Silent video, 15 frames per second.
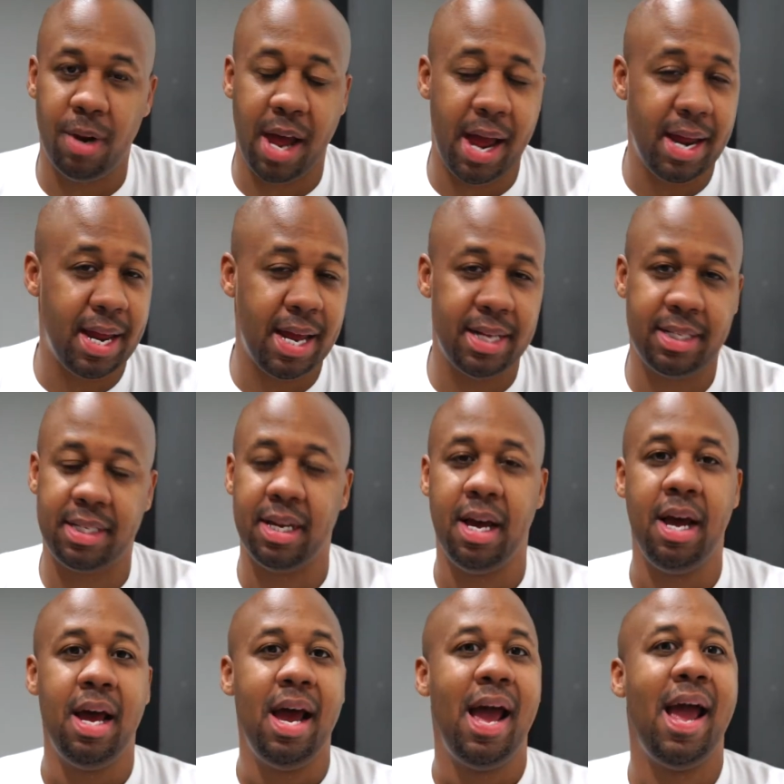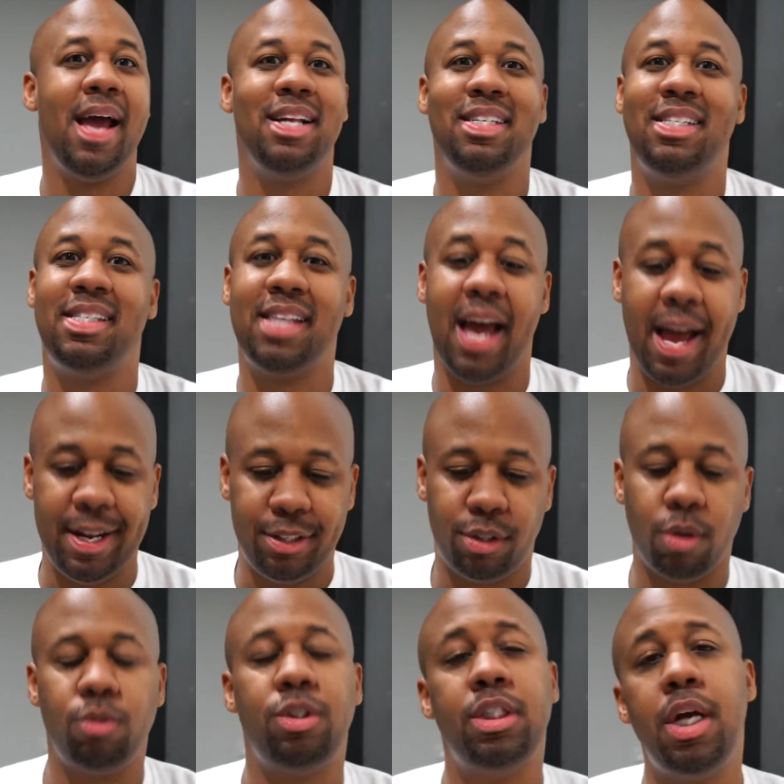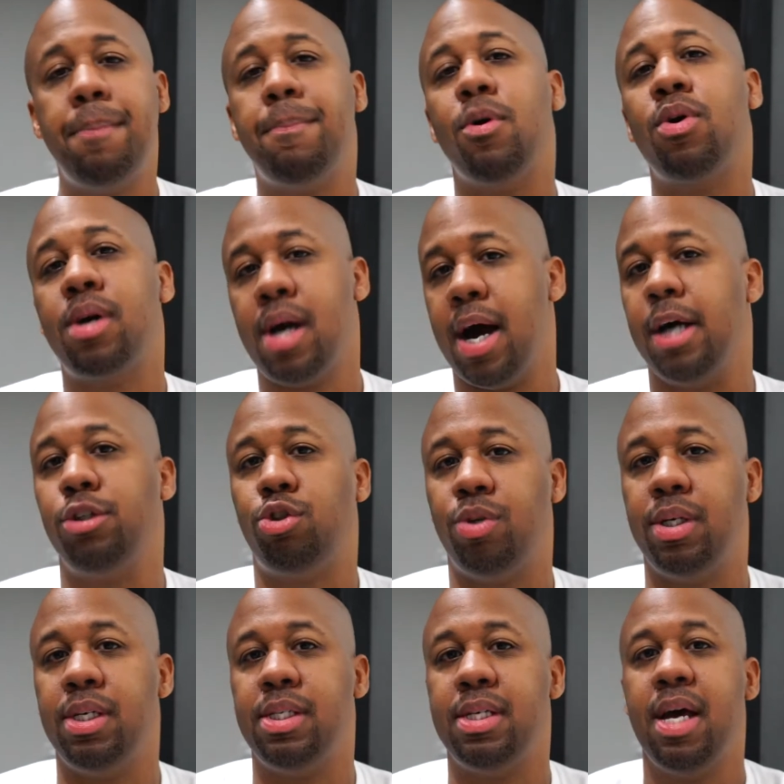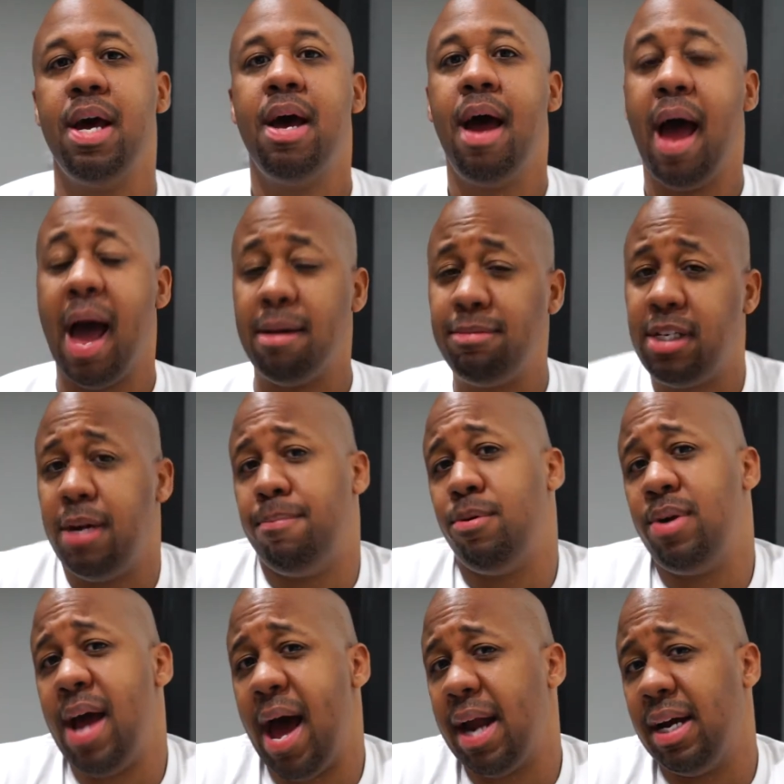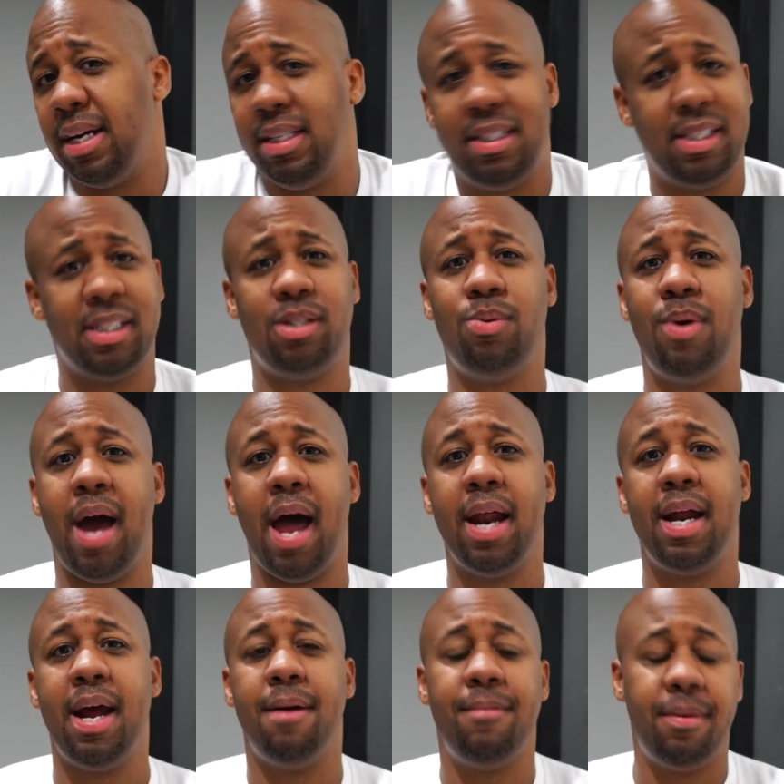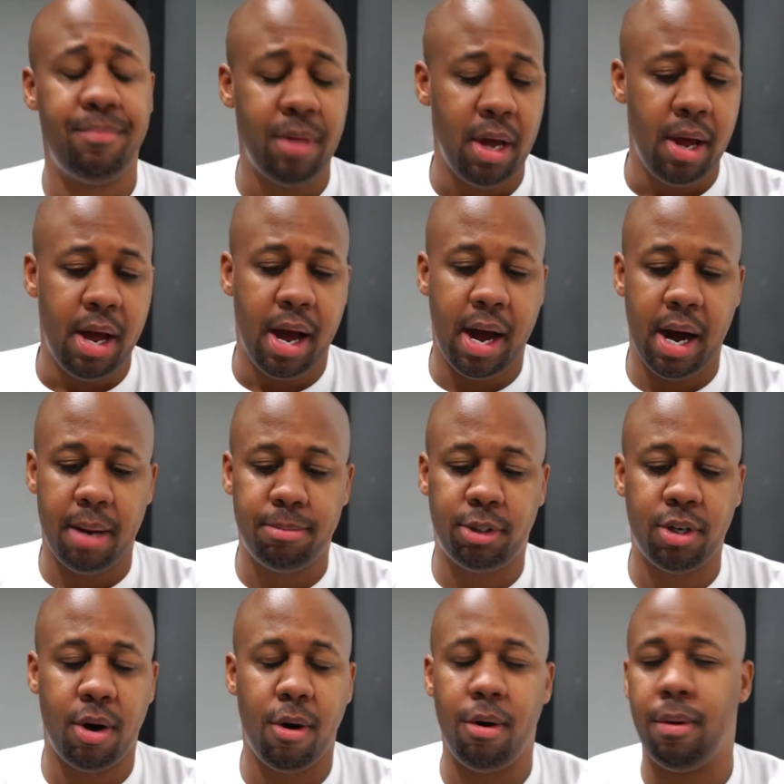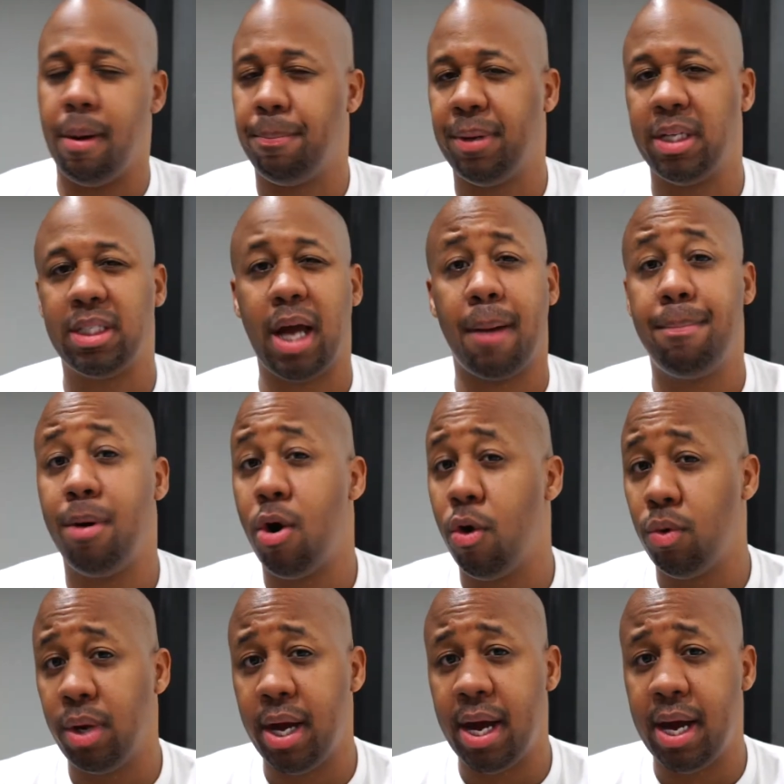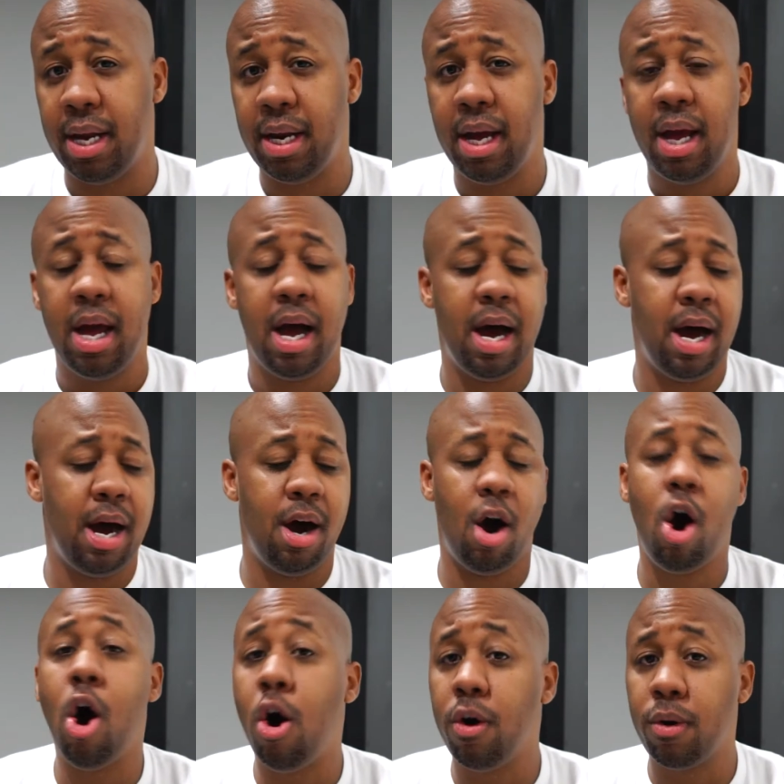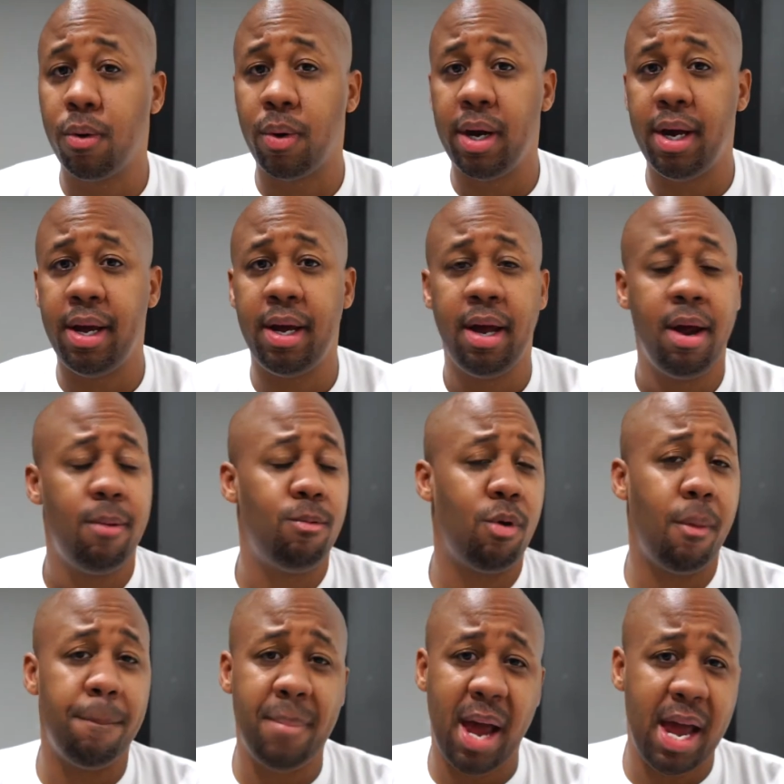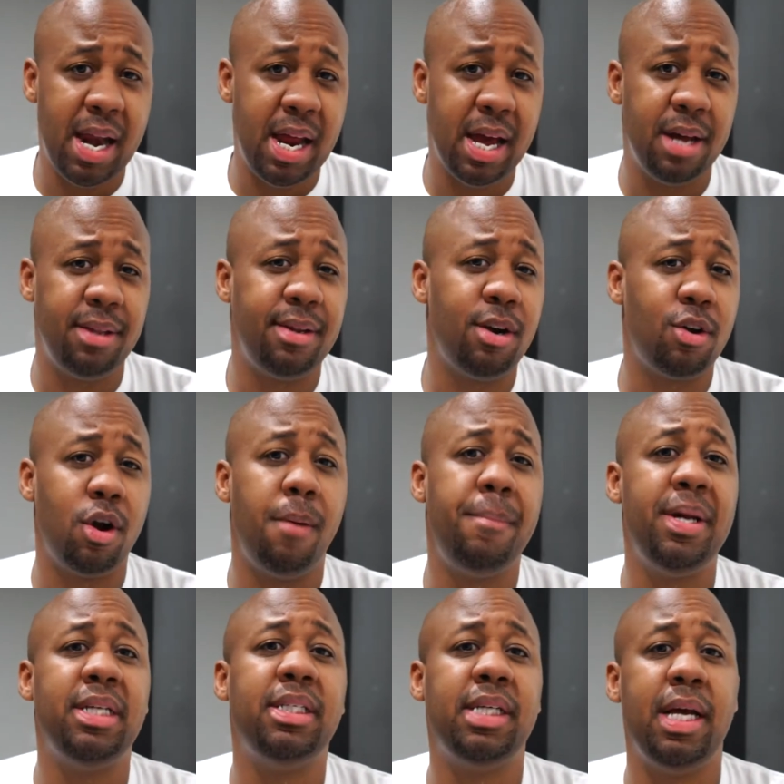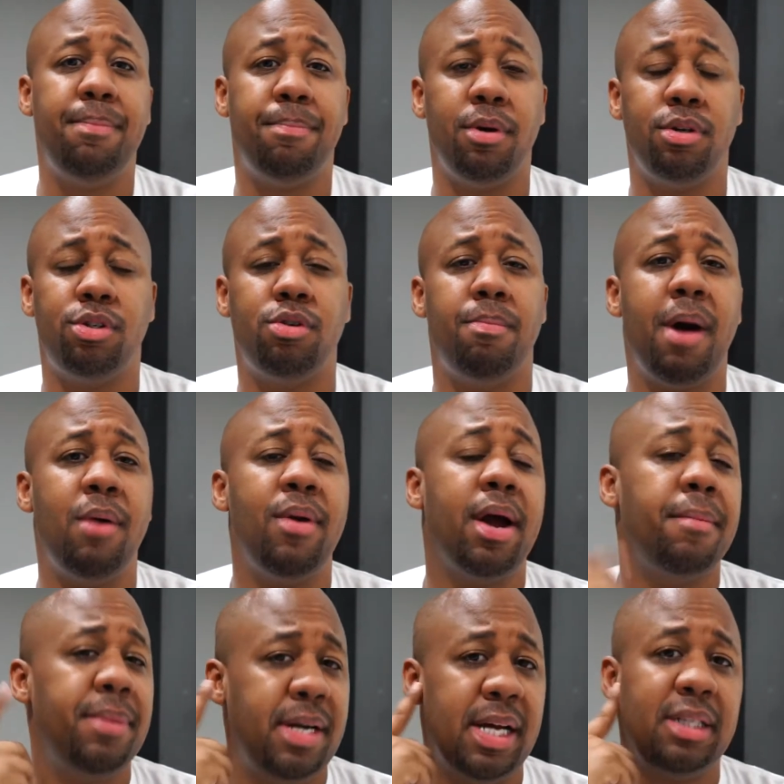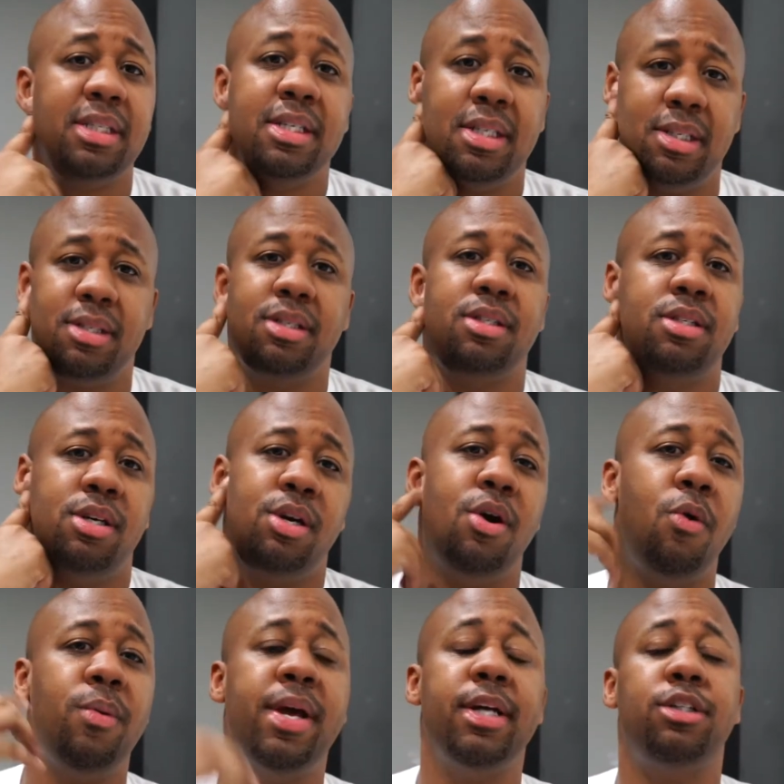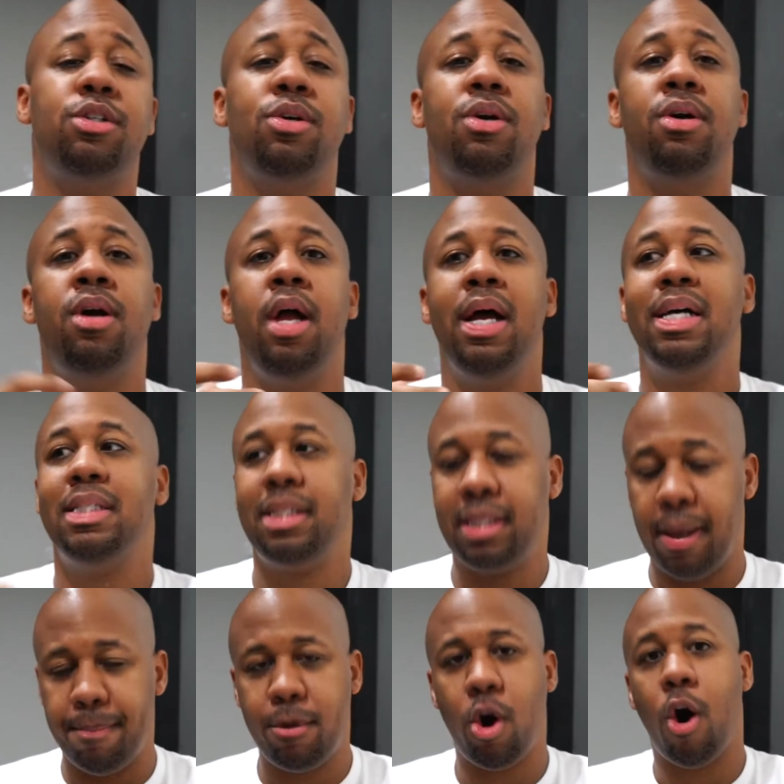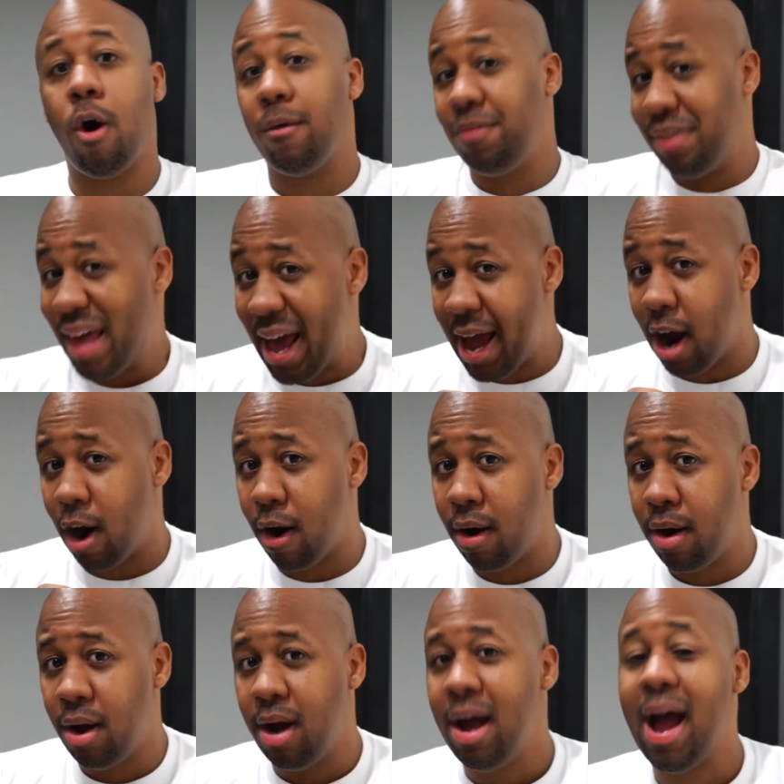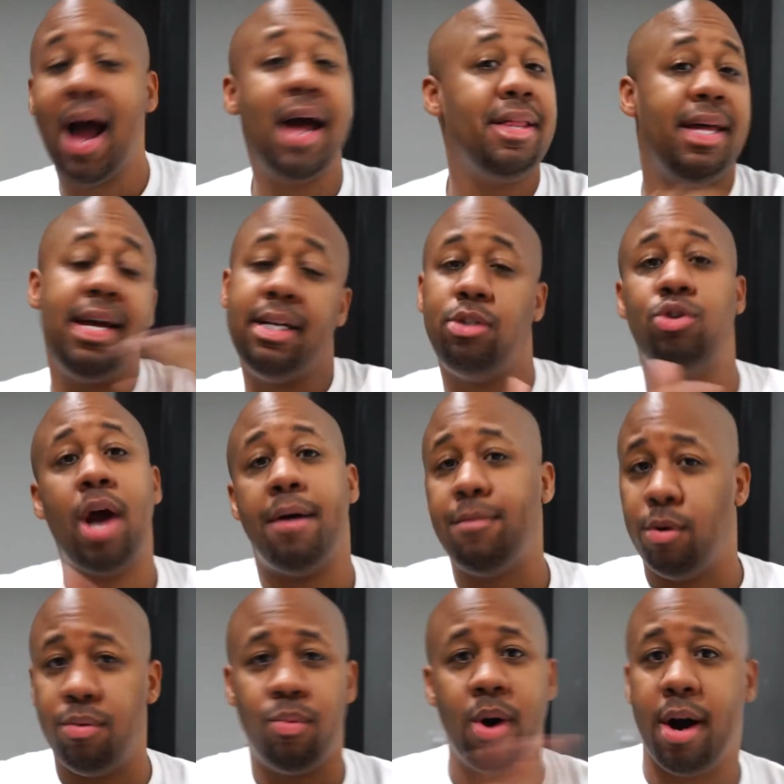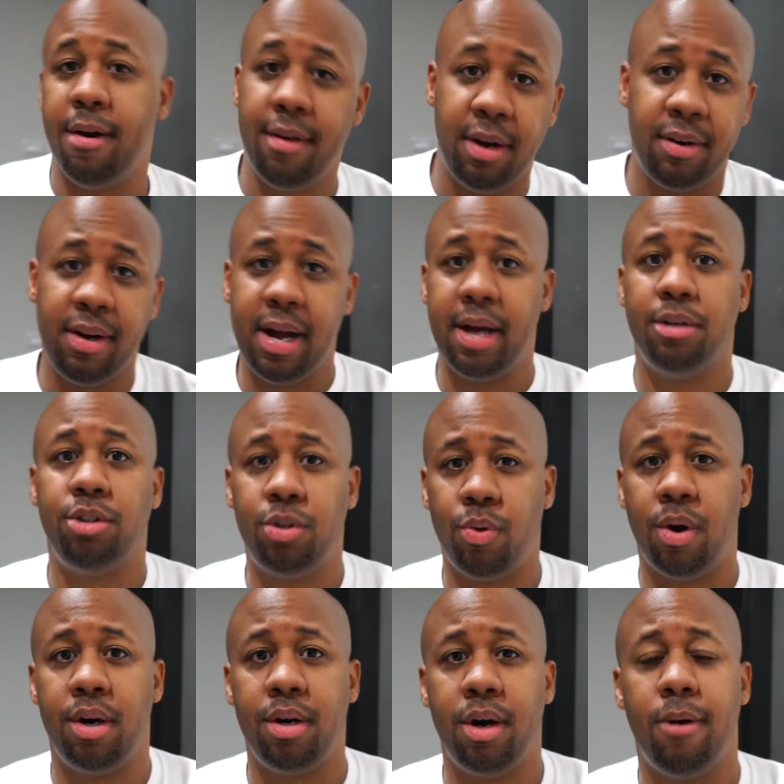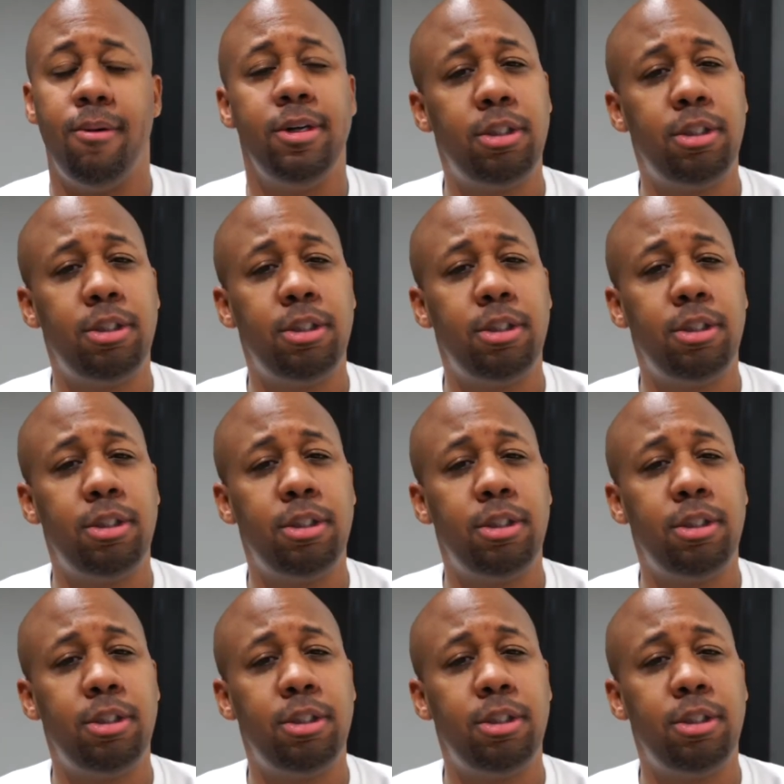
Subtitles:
Like, it's insane. So cheaper countries have cheaper data. It's just the reality of it. So a place like Poland, Hungary, Romania, they're going to be cheaper. So my recommendation is to go get your SIM card there and then travel where else you want to go.